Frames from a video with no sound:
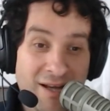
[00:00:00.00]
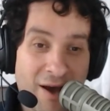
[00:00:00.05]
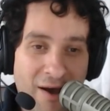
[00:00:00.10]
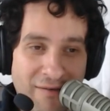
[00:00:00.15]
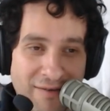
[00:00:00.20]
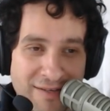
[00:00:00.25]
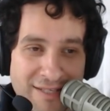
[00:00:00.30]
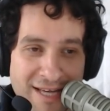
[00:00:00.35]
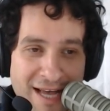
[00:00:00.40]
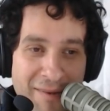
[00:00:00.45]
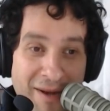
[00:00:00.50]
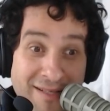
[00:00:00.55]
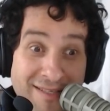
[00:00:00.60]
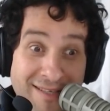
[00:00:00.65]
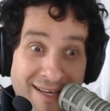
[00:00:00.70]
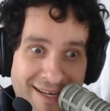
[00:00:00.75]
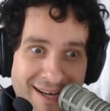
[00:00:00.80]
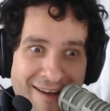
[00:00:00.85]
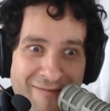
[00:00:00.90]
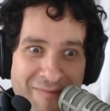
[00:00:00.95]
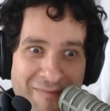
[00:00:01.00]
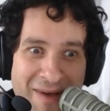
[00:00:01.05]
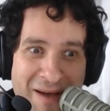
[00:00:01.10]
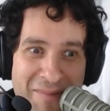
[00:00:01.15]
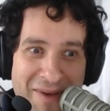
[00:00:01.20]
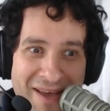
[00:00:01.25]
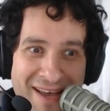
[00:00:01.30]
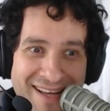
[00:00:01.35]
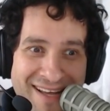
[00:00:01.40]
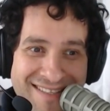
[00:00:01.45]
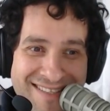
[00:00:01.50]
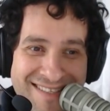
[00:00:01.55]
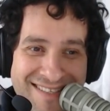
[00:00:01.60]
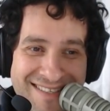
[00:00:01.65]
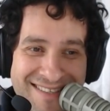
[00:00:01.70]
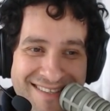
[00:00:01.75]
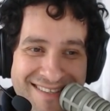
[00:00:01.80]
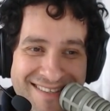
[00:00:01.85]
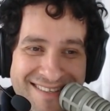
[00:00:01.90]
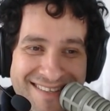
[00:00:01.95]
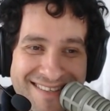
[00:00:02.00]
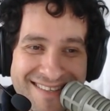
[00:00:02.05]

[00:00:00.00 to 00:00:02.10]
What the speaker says: every time I take off my pants.